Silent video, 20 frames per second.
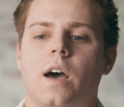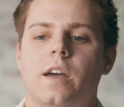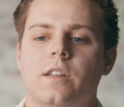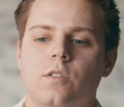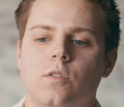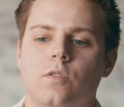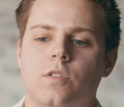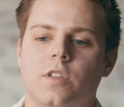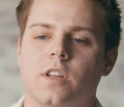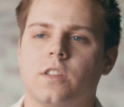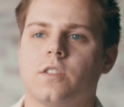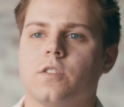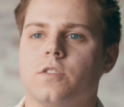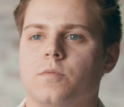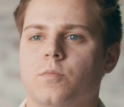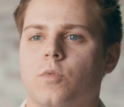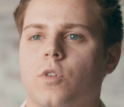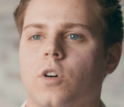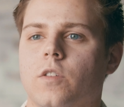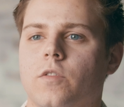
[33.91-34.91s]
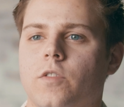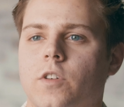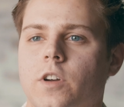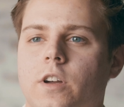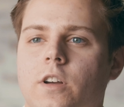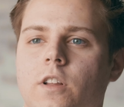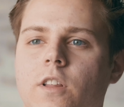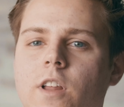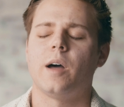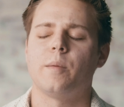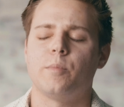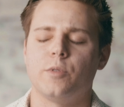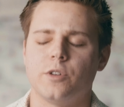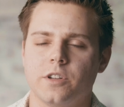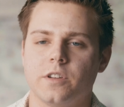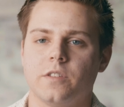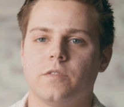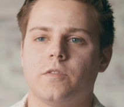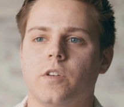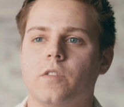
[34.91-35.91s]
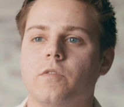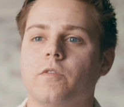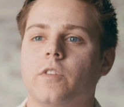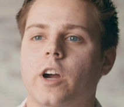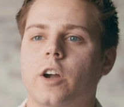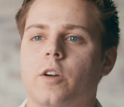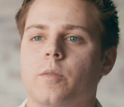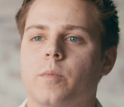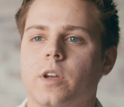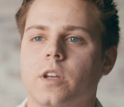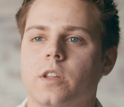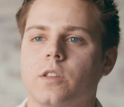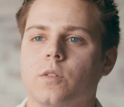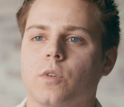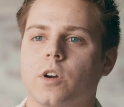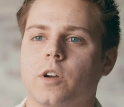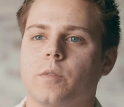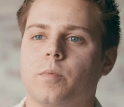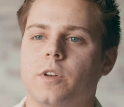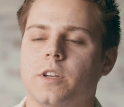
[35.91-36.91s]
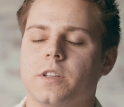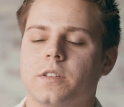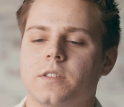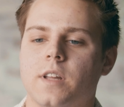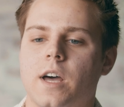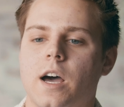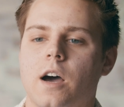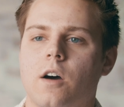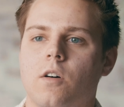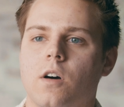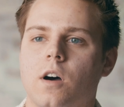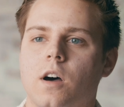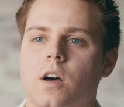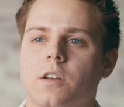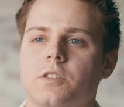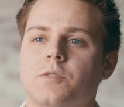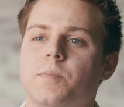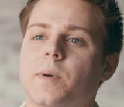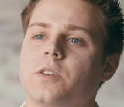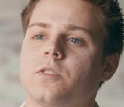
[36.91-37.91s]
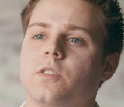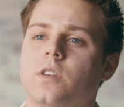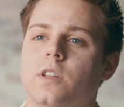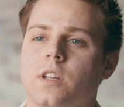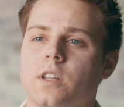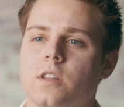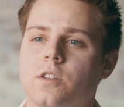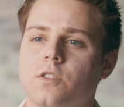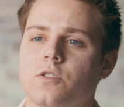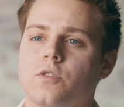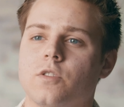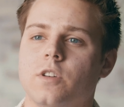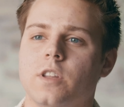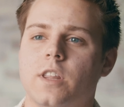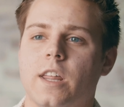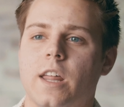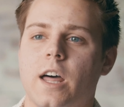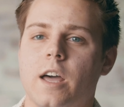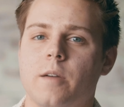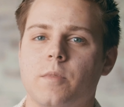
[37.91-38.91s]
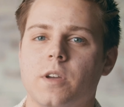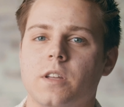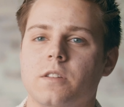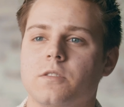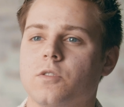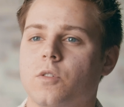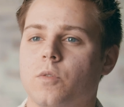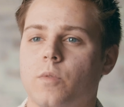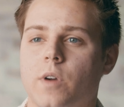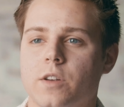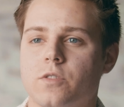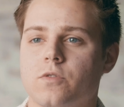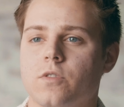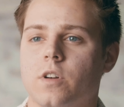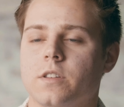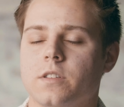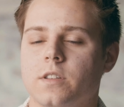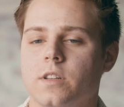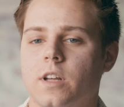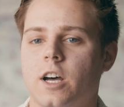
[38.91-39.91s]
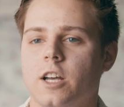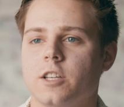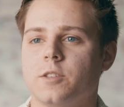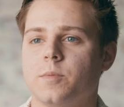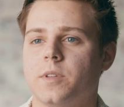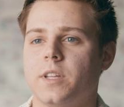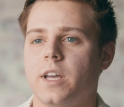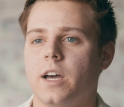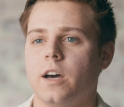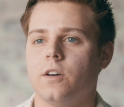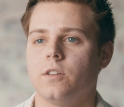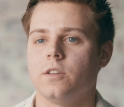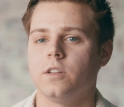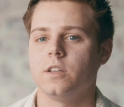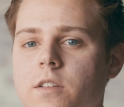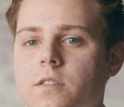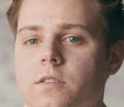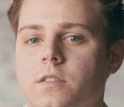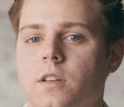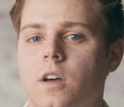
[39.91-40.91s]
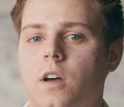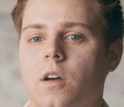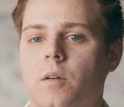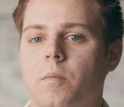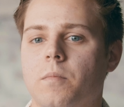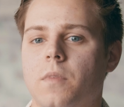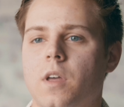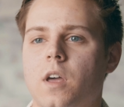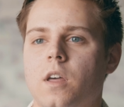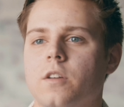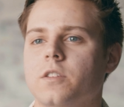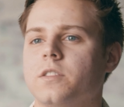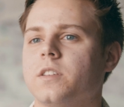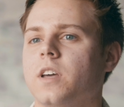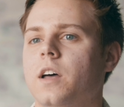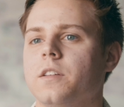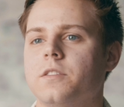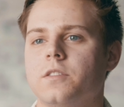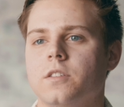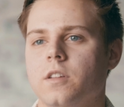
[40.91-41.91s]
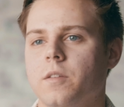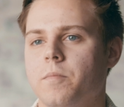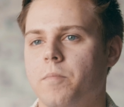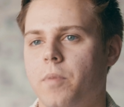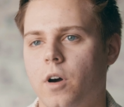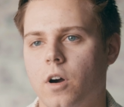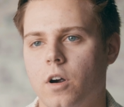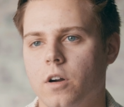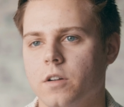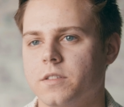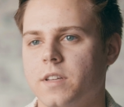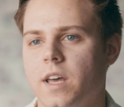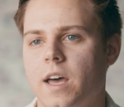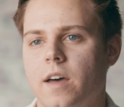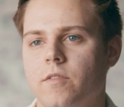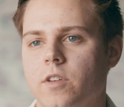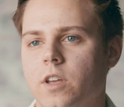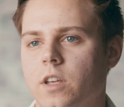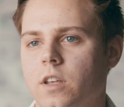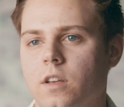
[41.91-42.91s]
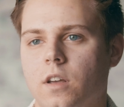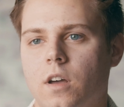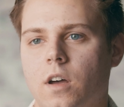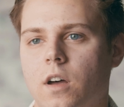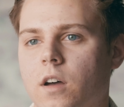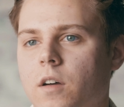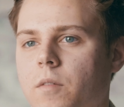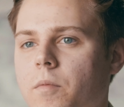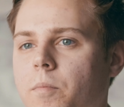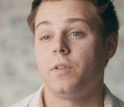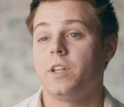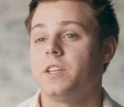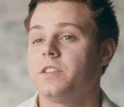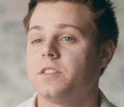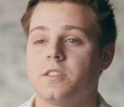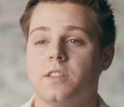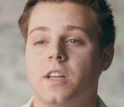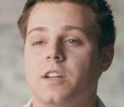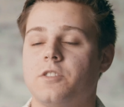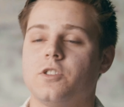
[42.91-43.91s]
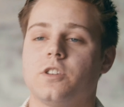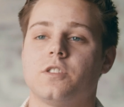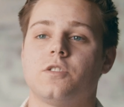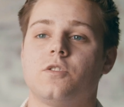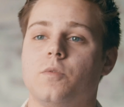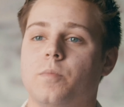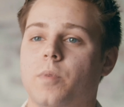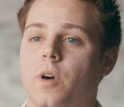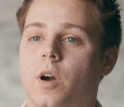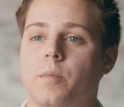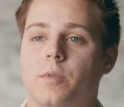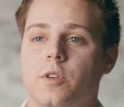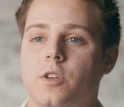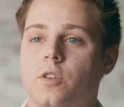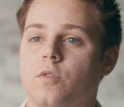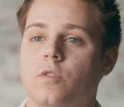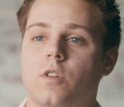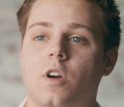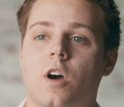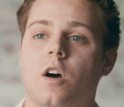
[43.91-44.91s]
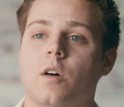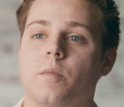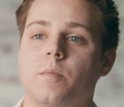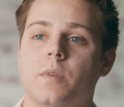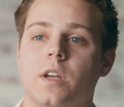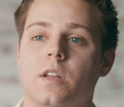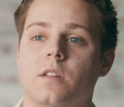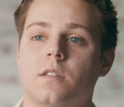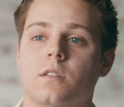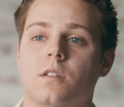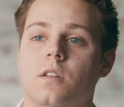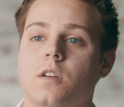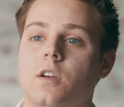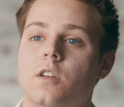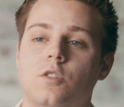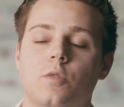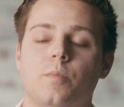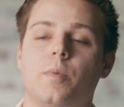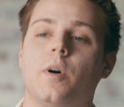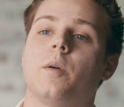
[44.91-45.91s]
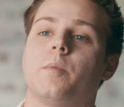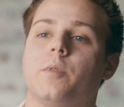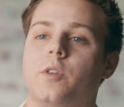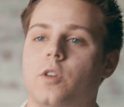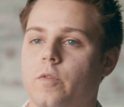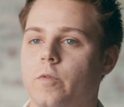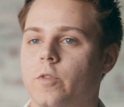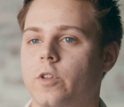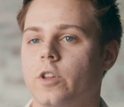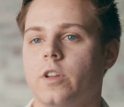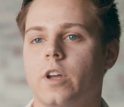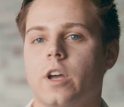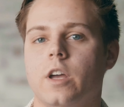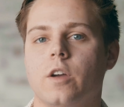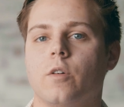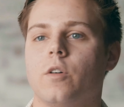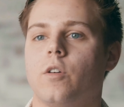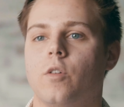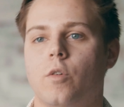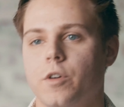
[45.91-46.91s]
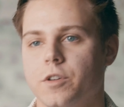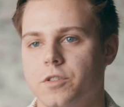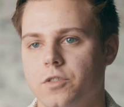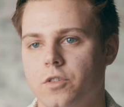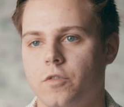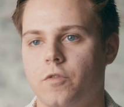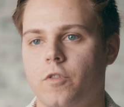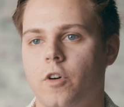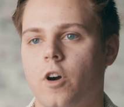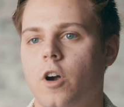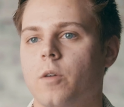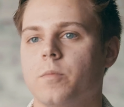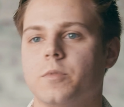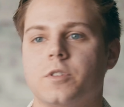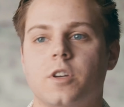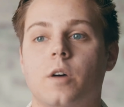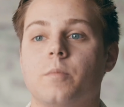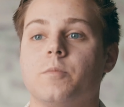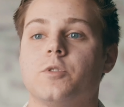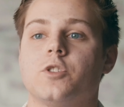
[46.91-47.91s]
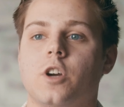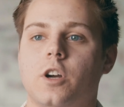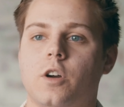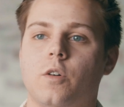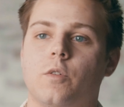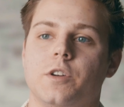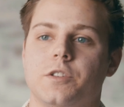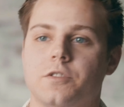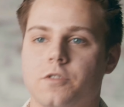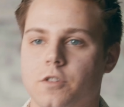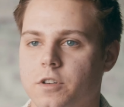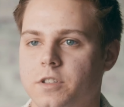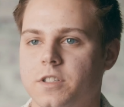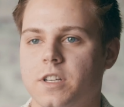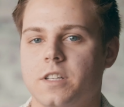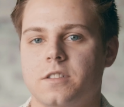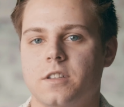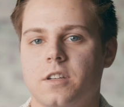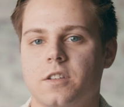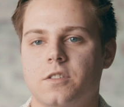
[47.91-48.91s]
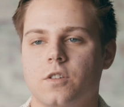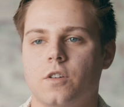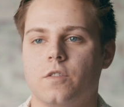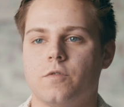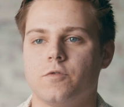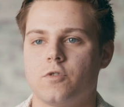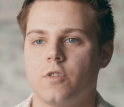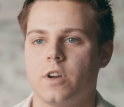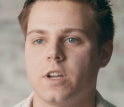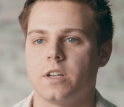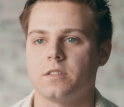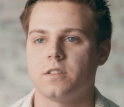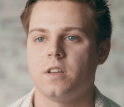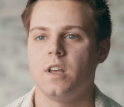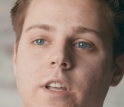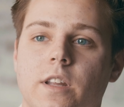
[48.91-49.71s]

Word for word: I do think there's more of a collaborative environment in the workplace now, uh, especially in the industry that I'm in, so restaurants and hospitality um, there's constantly bars having having uh, places that just do barbecue come and do barbecue for the night, or oyster farms come shuck oysters as they serve drinks.